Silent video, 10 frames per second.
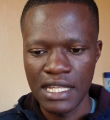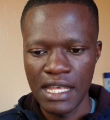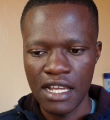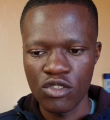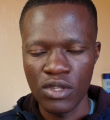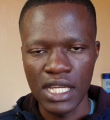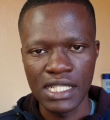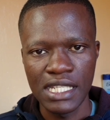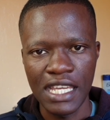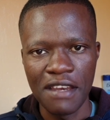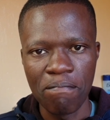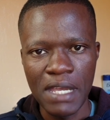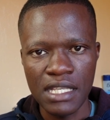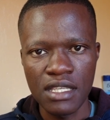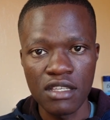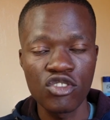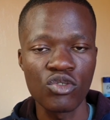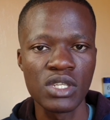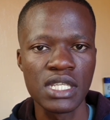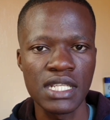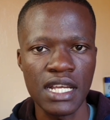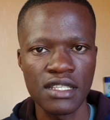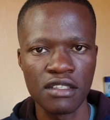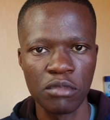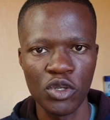there so that it can make sense to discuss it,